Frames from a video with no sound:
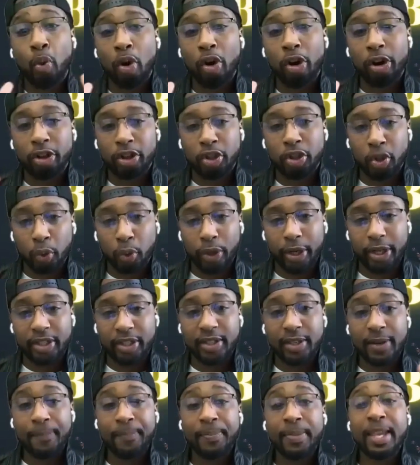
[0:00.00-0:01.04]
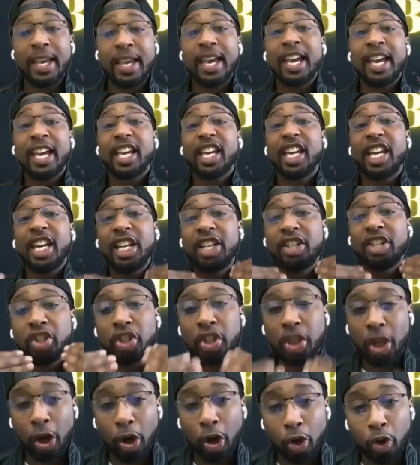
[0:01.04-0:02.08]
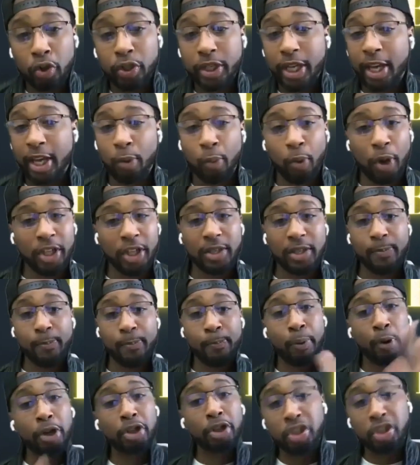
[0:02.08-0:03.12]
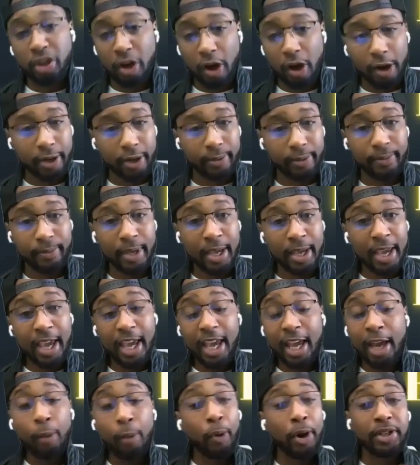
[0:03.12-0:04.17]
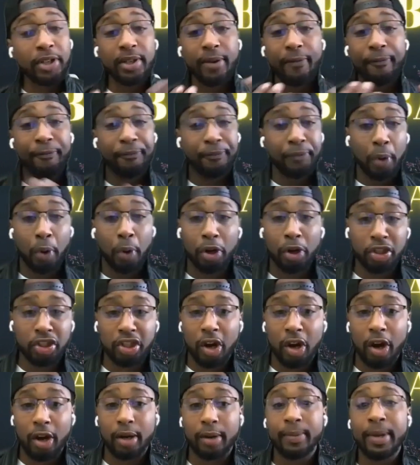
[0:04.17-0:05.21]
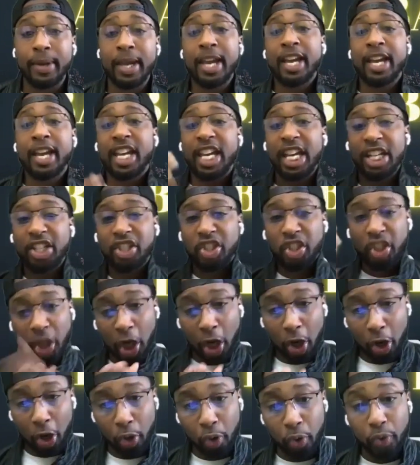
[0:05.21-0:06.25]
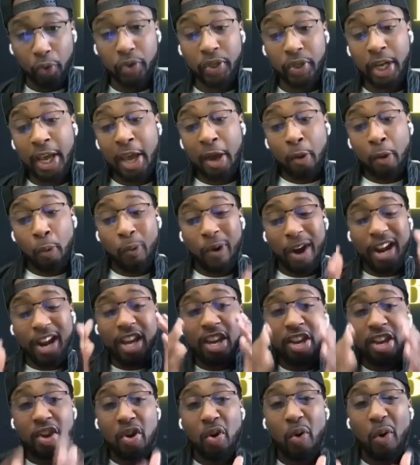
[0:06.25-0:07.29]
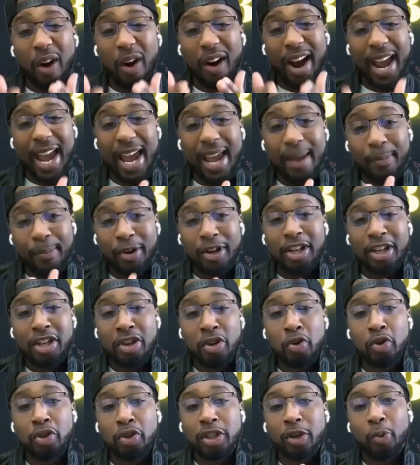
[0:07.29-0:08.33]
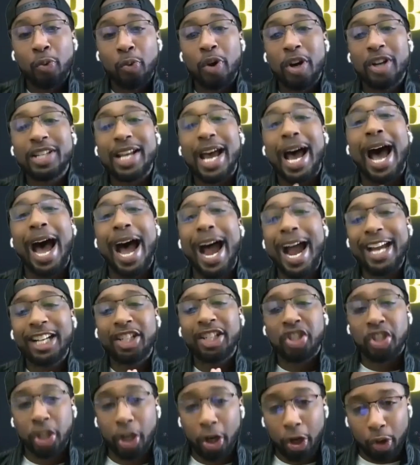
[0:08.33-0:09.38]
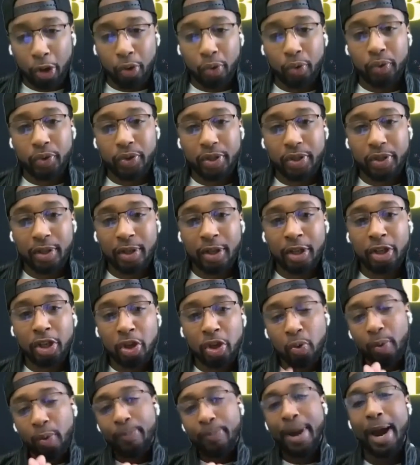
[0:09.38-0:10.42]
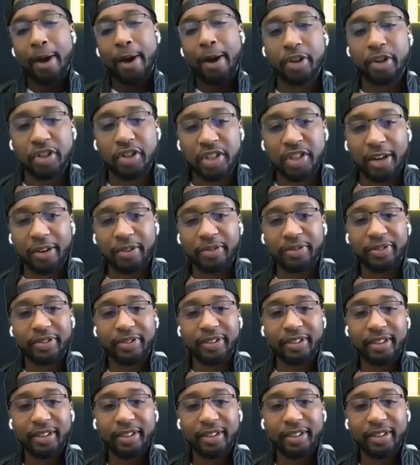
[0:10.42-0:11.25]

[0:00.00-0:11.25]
word choice. He chose. It wasn't pushed on him. It wasn't forced on him. He chose. When you are able to use the words "I chose," you empower yourself.